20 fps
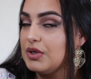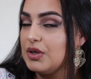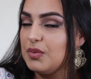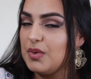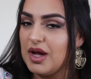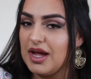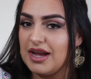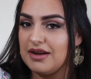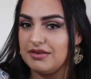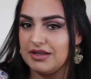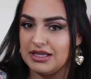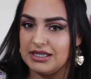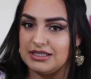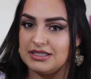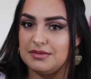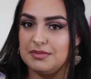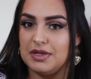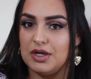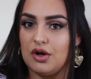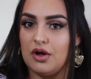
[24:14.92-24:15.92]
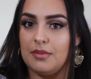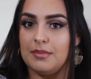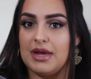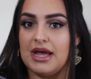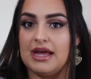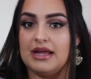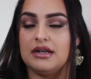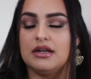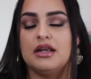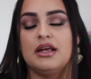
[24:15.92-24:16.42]
We don't want everything to be all
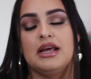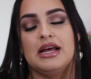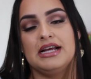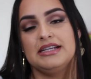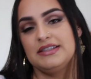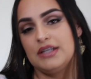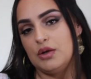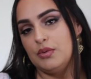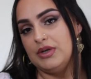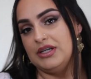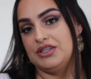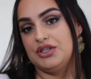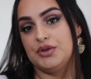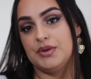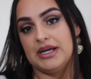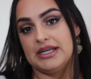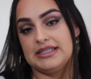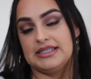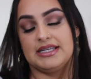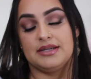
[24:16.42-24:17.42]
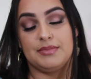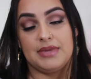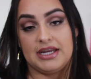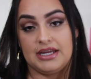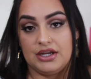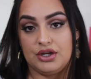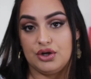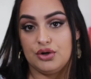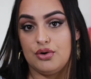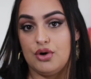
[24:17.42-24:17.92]
matte. As always, you guys can
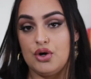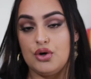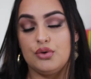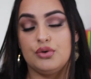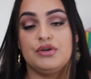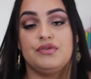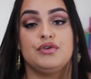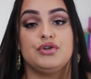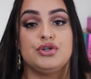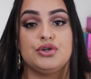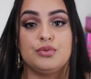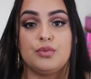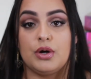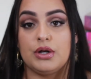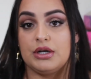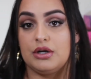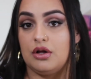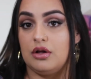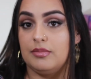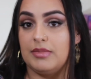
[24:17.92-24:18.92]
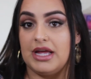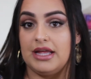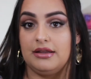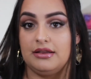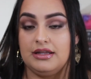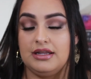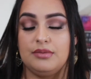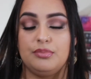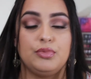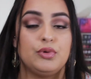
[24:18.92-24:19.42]
make it your own. If you do want an all matte
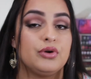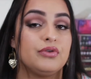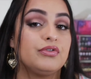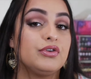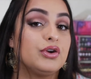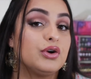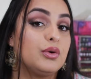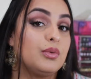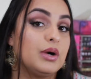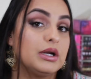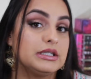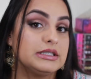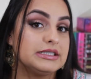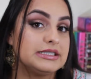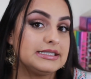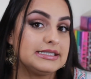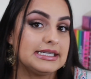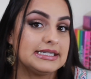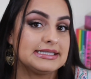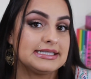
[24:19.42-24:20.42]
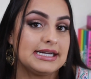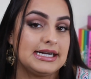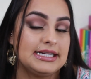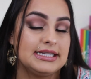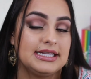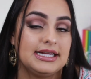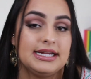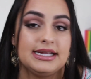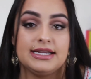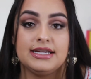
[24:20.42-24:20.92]
lip or if you don't want an intense
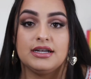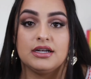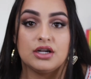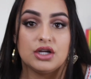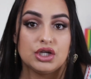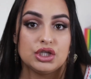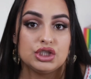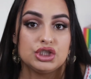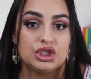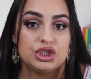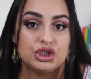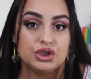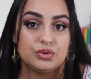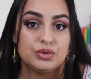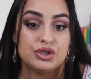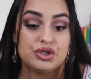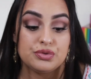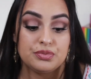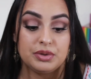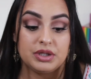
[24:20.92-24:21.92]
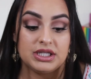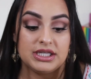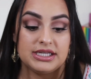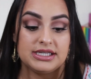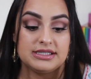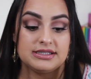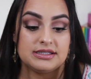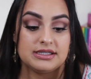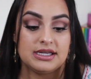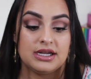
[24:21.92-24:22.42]
highlight, do what you
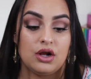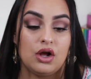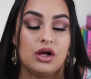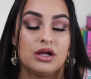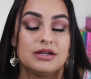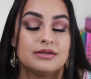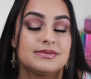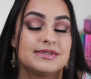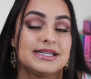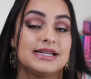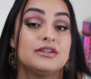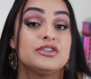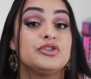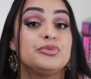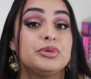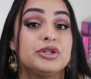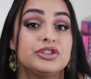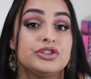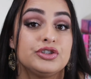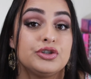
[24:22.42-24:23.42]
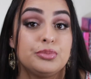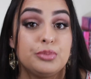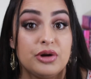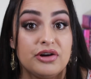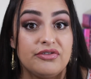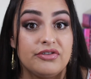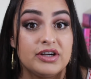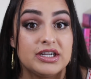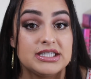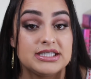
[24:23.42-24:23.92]
please. It all comes down to personal
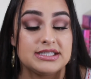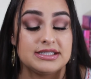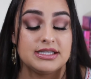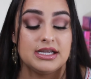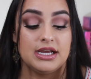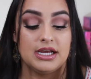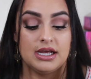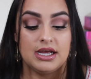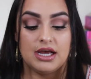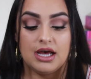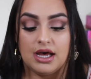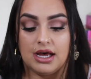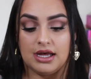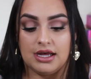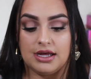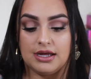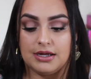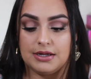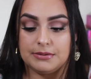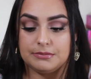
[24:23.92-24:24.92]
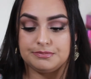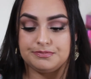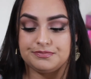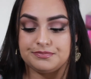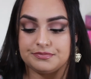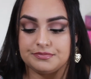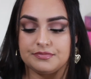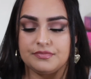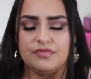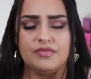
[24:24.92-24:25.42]
preference.
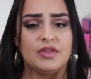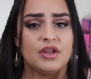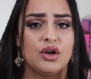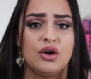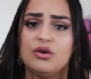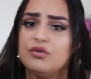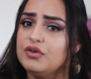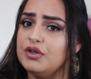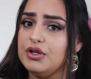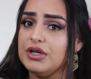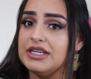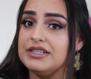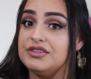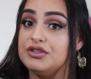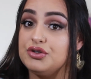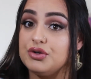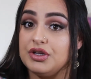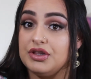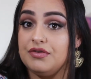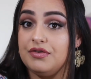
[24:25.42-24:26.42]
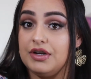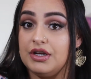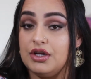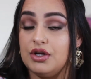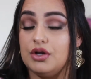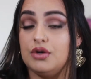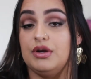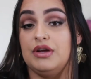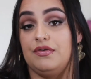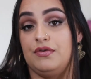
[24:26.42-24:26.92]
Hopefully you guys enjoyed the
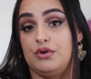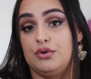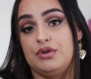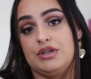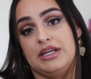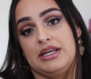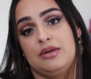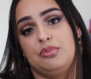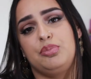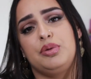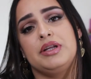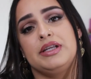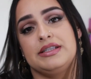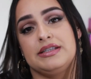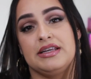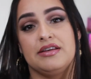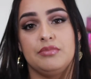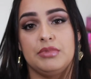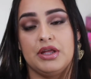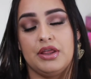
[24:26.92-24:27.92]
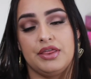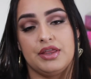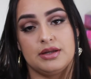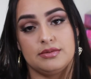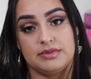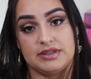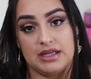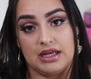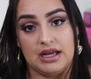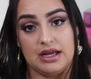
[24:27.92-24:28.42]
video. If you did, please give me a
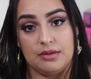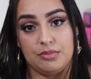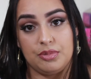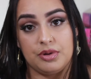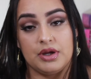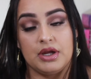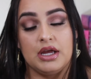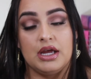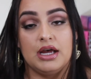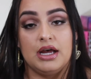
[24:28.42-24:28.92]
thumbs up.